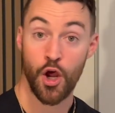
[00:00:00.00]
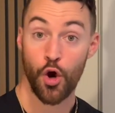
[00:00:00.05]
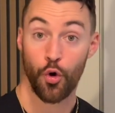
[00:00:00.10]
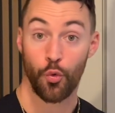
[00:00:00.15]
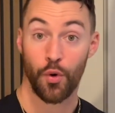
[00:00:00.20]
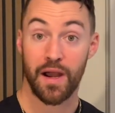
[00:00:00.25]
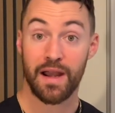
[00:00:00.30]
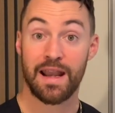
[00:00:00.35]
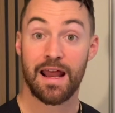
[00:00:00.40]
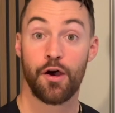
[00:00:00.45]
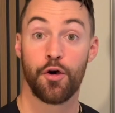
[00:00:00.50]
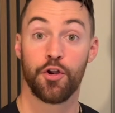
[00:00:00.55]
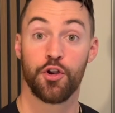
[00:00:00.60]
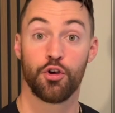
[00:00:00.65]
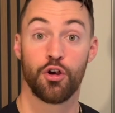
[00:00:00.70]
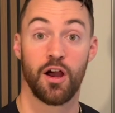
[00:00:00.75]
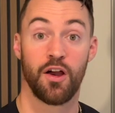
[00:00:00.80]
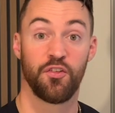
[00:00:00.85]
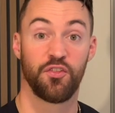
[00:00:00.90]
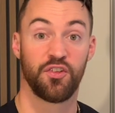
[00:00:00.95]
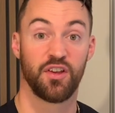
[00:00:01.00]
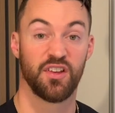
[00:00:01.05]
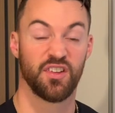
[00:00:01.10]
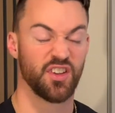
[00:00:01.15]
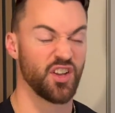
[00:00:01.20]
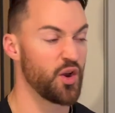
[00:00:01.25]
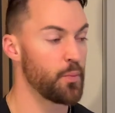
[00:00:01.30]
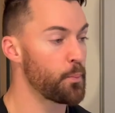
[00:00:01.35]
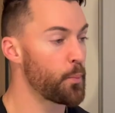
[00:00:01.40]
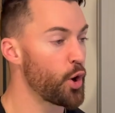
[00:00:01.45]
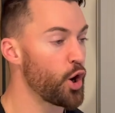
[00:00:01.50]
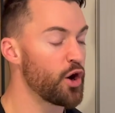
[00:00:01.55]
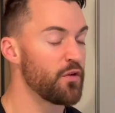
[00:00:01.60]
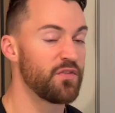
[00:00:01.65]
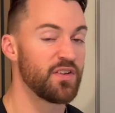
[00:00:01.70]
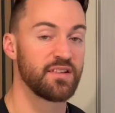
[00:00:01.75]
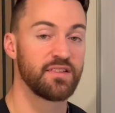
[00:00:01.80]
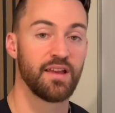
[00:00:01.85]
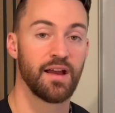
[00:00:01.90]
Right now in your off season, perfect